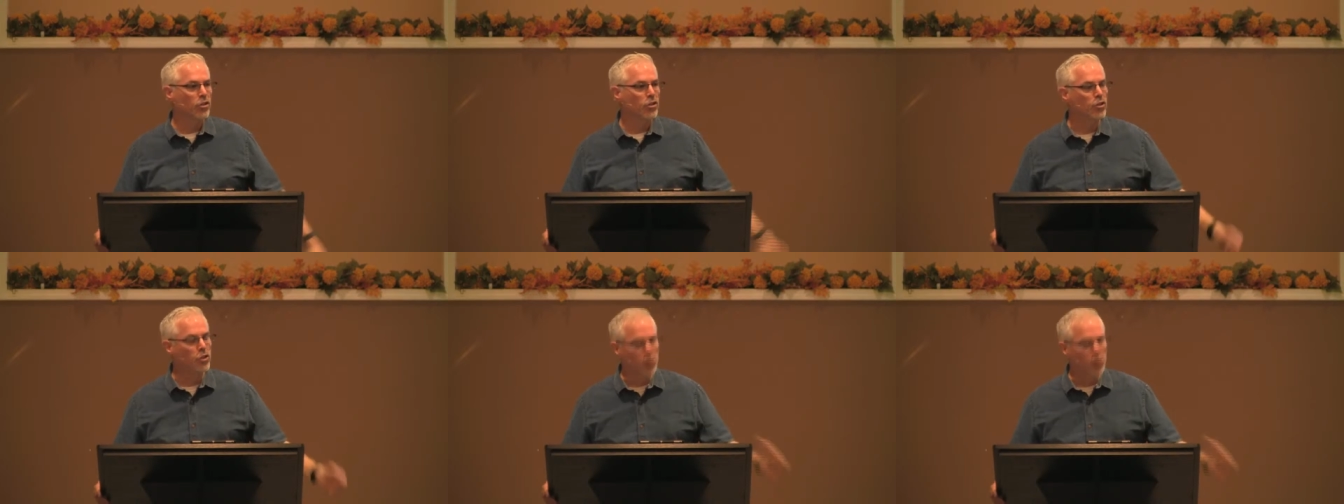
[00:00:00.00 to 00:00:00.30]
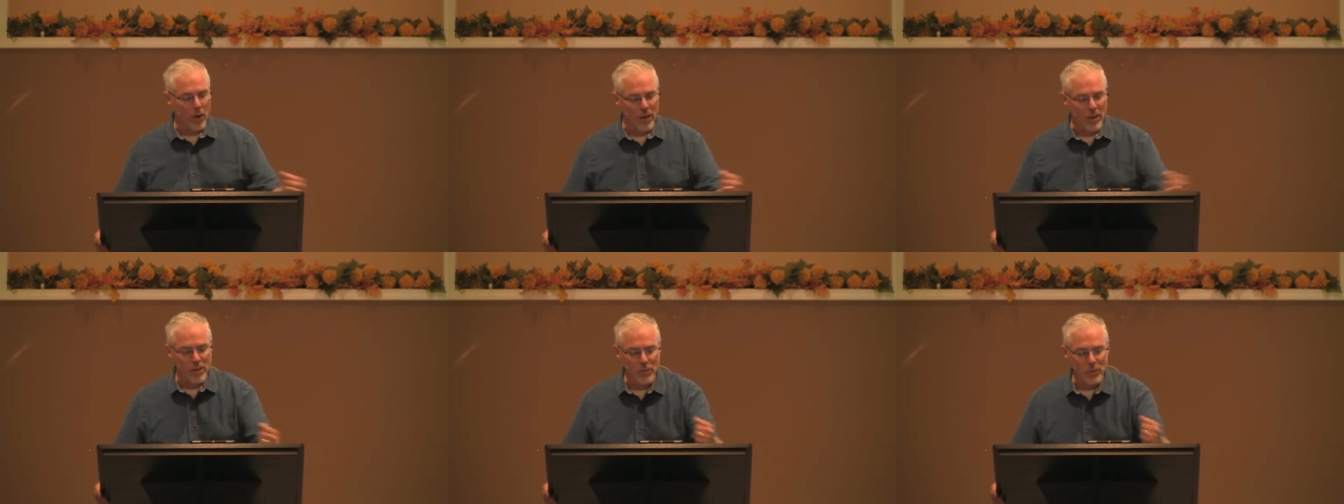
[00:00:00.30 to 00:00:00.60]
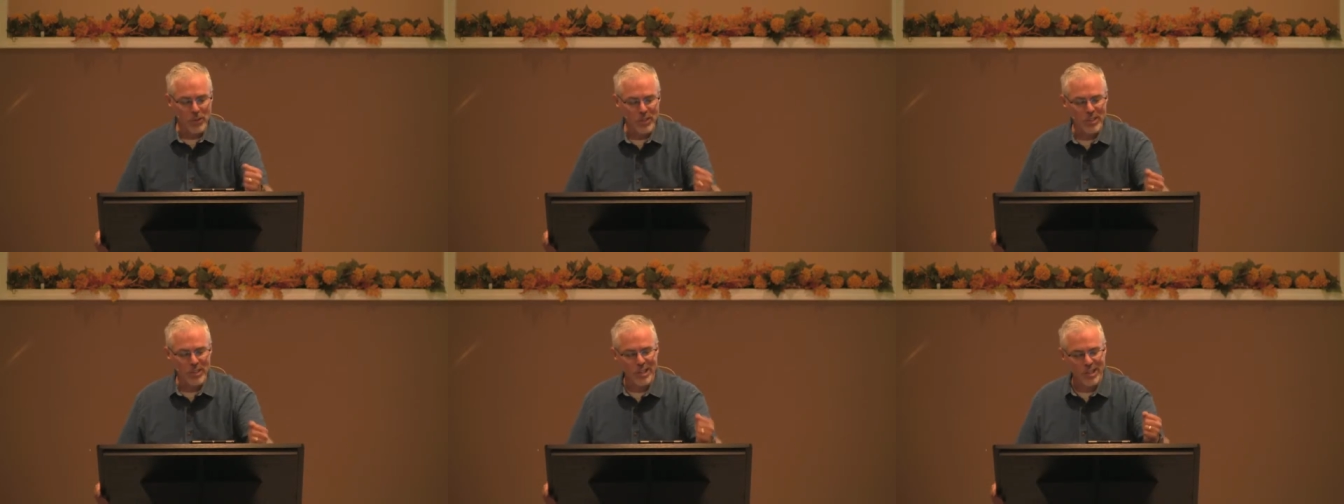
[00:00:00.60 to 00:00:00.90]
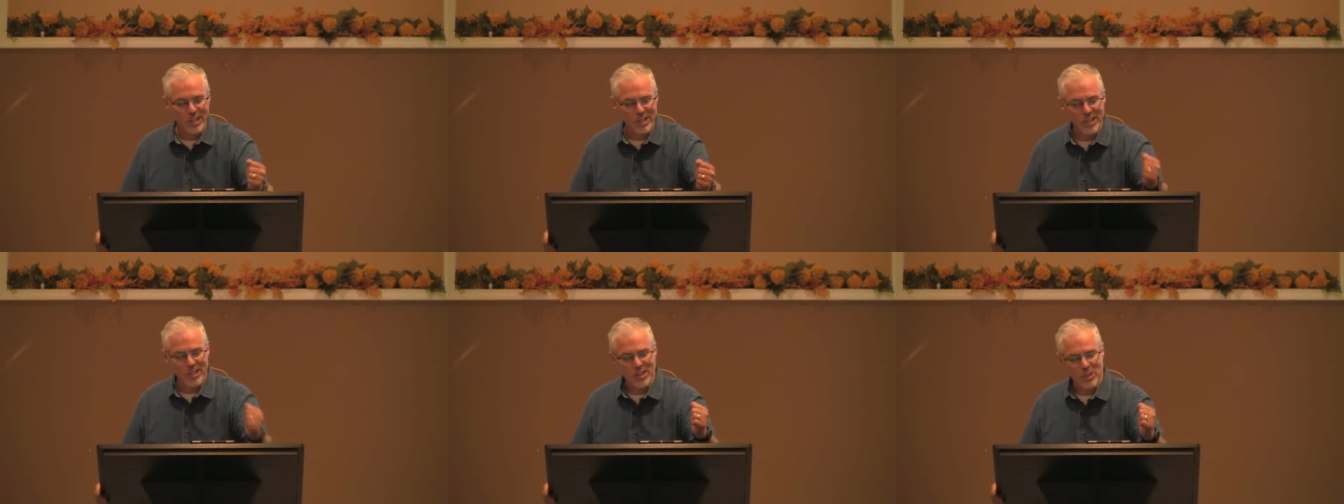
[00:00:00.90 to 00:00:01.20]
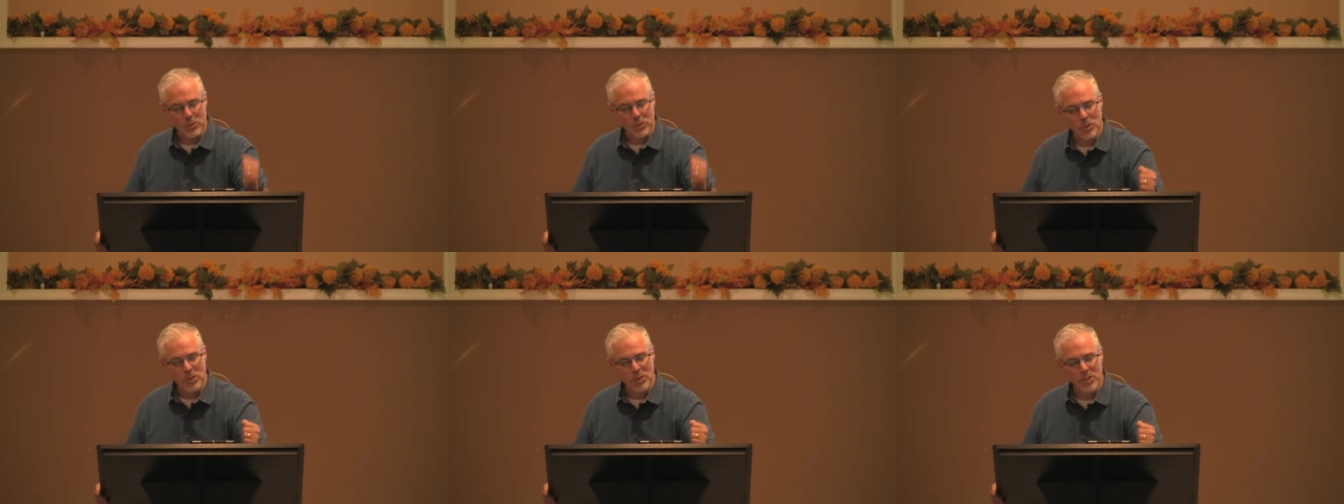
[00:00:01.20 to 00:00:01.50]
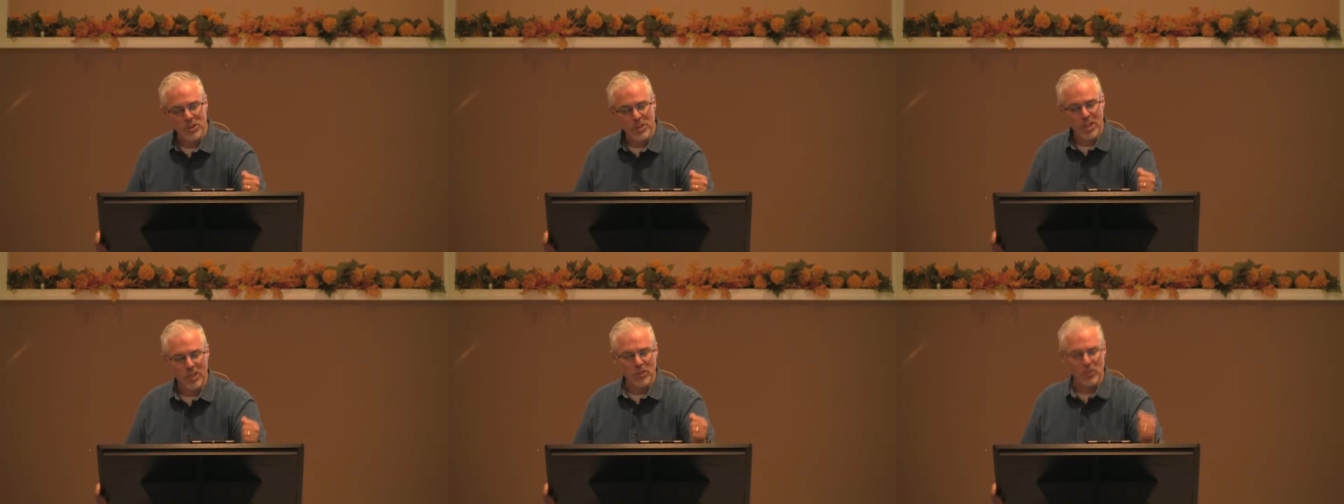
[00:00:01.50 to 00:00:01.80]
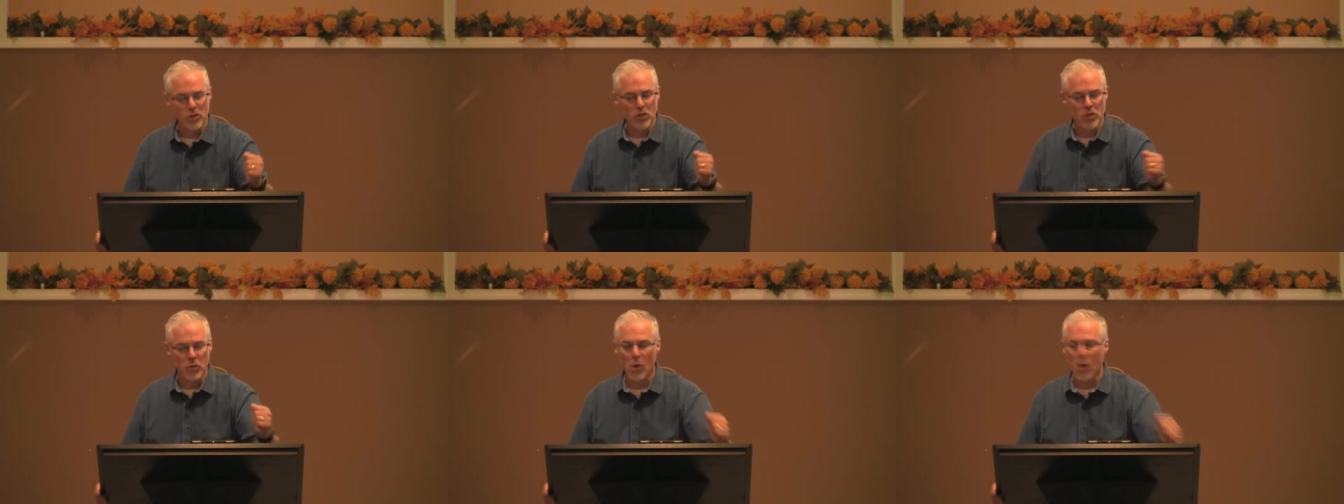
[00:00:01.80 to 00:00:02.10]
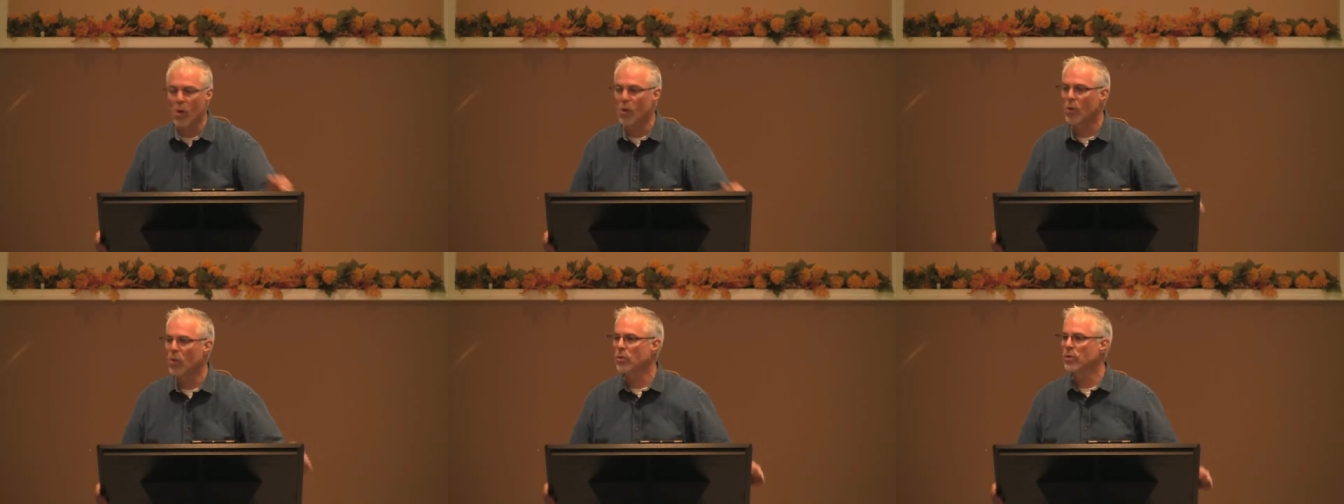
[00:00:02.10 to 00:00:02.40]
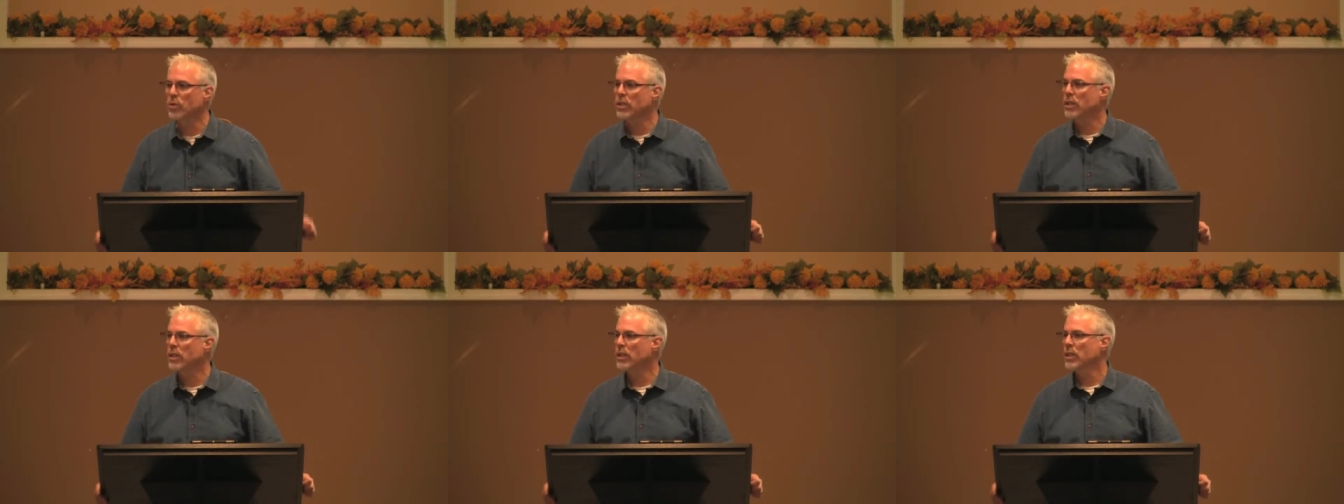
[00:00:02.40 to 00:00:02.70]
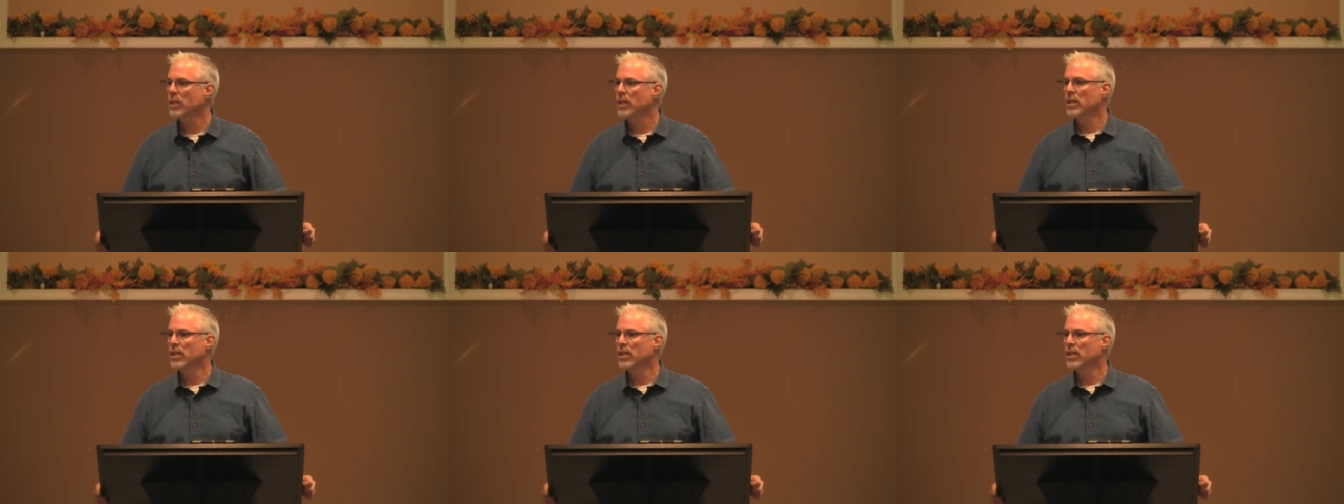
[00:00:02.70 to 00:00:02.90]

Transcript: Join the resistance. Resist your own